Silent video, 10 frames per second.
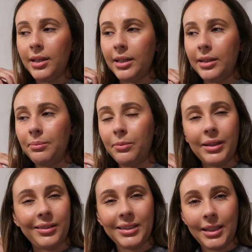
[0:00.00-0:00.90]
um
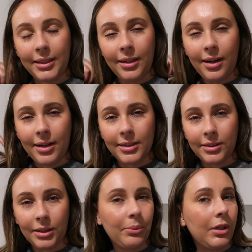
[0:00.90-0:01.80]
whether they take card
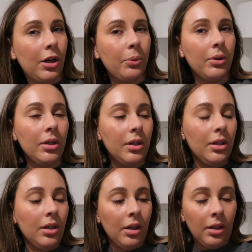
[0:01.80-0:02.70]
i don't know
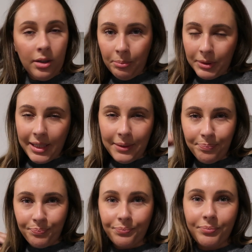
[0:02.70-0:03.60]
but yeah
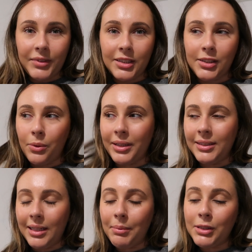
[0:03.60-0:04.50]
so i need
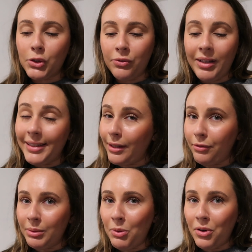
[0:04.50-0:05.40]
to get my stuff laid out
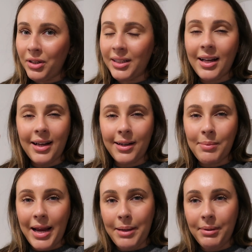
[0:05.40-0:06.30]
for the morning and
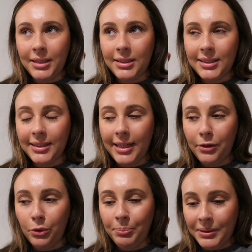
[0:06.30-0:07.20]
i'm aiming to get
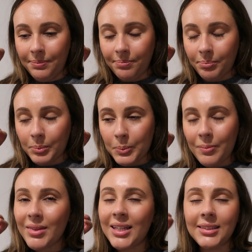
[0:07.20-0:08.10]
up
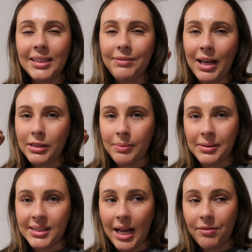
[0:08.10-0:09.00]
and to leave the house
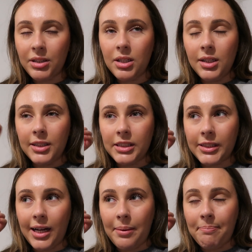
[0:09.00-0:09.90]
about seven so
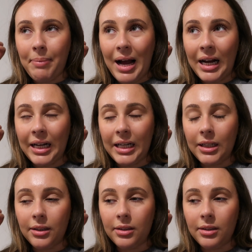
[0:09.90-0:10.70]
that i'm back